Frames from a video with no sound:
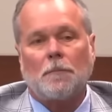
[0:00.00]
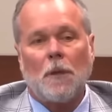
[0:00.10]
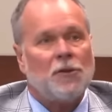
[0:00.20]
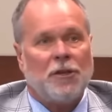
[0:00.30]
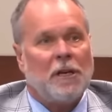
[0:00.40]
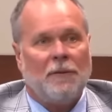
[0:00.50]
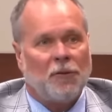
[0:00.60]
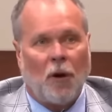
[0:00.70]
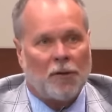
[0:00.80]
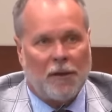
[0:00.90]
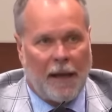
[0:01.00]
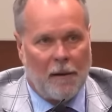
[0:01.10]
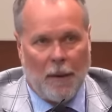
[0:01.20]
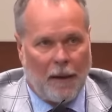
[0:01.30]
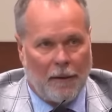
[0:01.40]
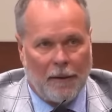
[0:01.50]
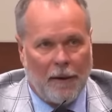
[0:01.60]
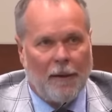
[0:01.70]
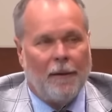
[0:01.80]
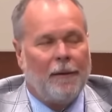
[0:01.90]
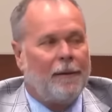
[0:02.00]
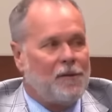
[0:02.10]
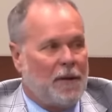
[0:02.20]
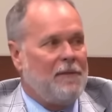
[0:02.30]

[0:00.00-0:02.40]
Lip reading: she didn't even talk to Dan about it. So